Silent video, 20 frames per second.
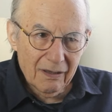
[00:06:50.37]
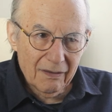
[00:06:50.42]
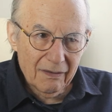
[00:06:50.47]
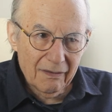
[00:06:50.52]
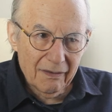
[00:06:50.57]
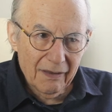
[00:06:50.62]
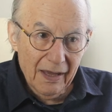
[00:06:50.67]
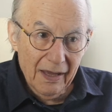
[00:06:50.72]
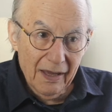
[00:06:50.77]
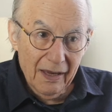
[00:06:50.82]

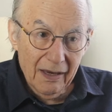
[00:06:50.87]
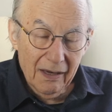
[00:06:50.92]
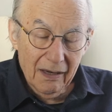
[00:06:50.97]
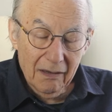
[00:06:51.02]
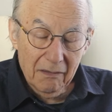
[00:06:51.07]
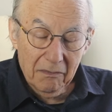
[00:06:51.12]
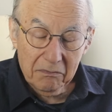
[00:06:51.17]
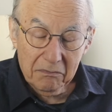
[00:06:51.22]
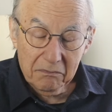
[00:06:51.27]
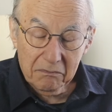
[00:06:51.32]

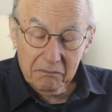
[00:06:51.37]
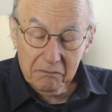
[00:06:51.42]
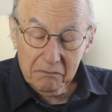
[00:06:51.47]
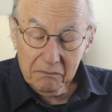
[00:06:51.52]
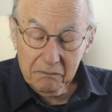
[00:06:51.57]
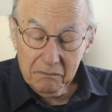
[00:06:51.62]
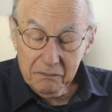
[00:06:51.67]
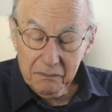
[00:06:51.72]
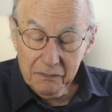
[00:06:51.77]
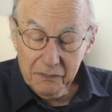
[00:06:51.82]
they
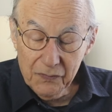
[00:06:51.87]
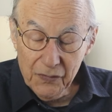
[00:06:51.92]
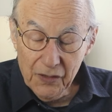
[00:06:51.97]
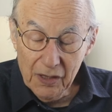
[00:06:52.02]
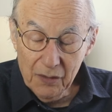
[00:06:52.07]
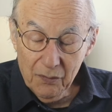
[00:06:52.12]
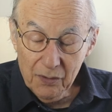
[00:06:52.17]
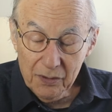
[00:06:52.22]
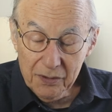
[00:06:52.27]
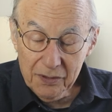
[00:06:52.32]

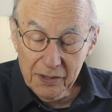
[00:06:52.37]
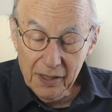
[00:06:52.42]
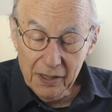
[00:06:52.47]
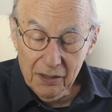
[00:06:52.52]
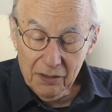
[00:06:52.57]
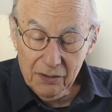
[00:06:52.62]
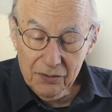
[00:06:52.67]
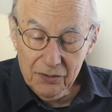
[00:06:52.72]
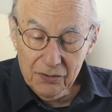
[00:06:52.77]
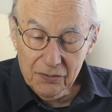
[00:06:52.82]
will
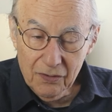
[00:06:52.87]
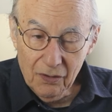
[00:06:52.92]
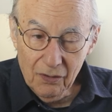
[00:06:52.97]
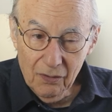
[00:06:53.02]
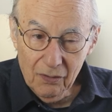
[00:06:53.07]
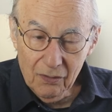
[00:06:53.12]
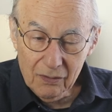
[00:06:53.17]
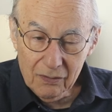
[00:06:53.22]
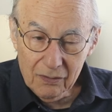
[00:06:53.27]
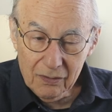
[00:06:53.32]
take
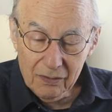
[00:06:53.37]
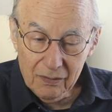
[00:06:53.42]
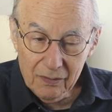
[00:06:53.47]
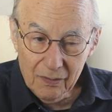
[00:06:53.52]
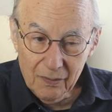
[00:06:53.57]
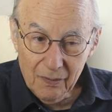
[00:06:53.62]
control.